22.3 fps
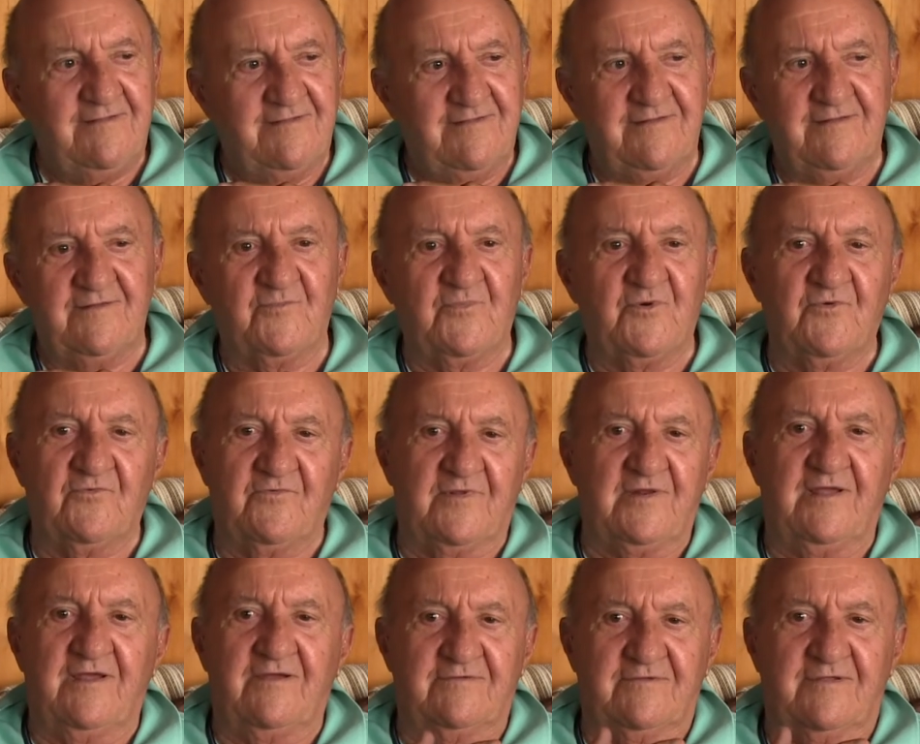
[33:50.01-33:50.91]
and a boat
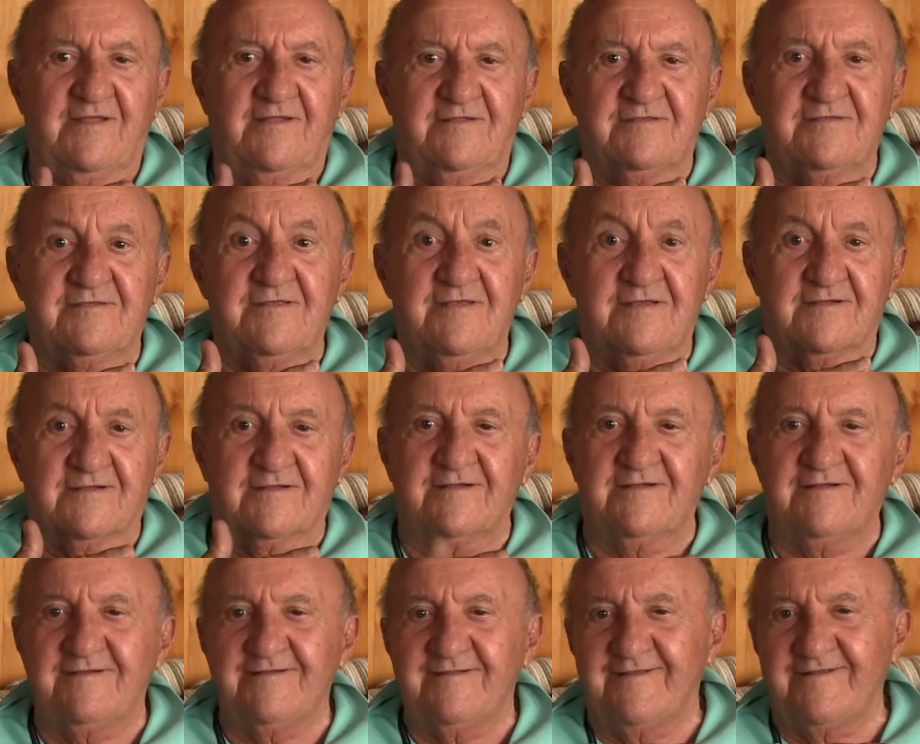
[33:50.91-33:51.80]
went out and got sunk,
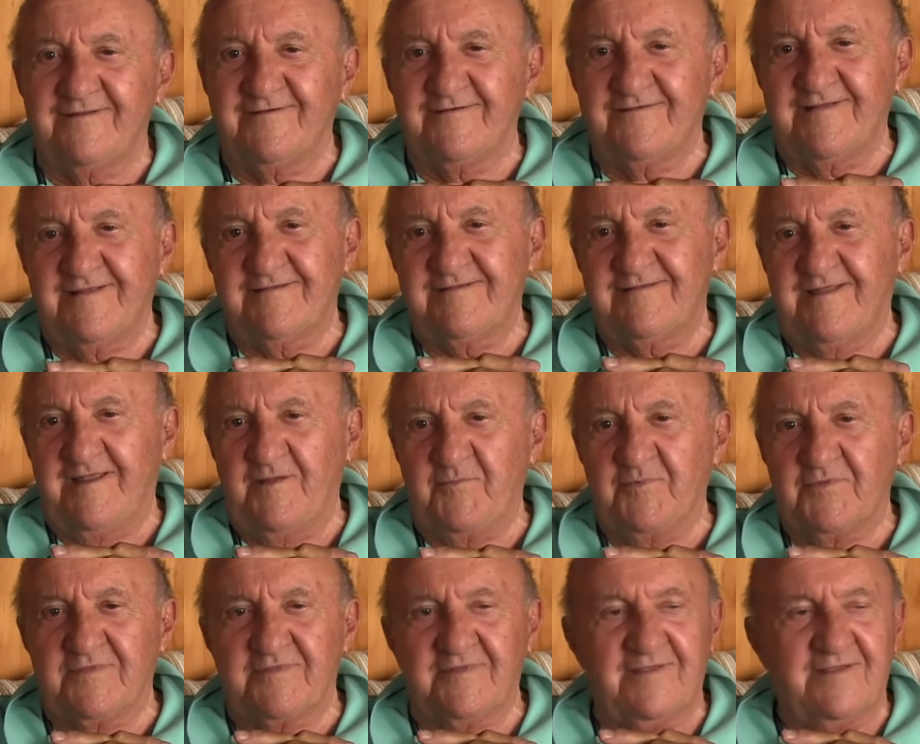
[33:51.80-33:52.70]
you know, that
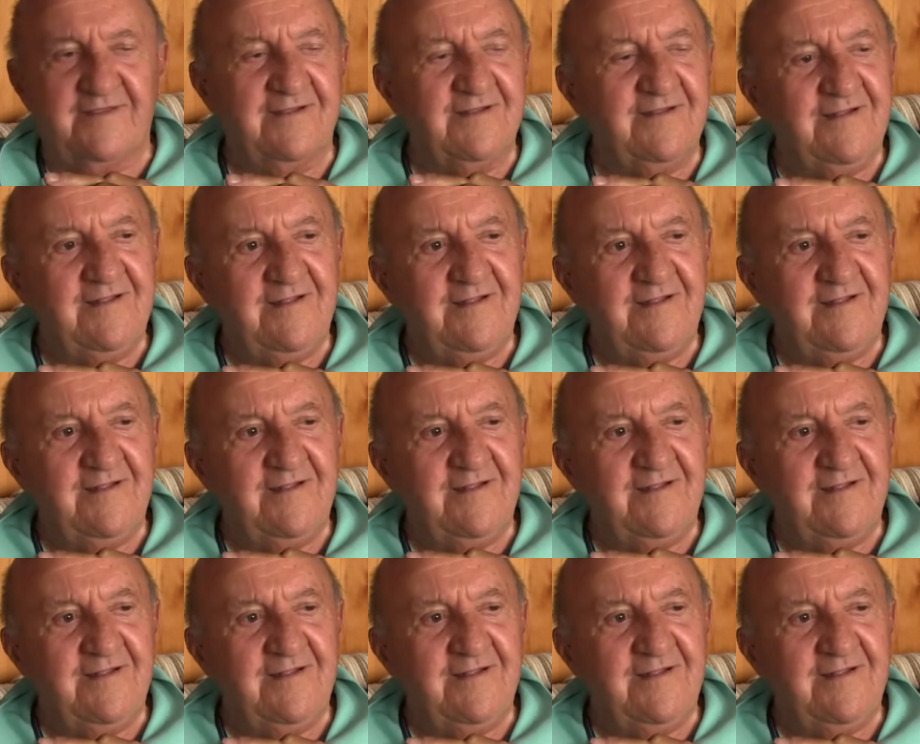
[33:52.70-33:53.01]
type of thing.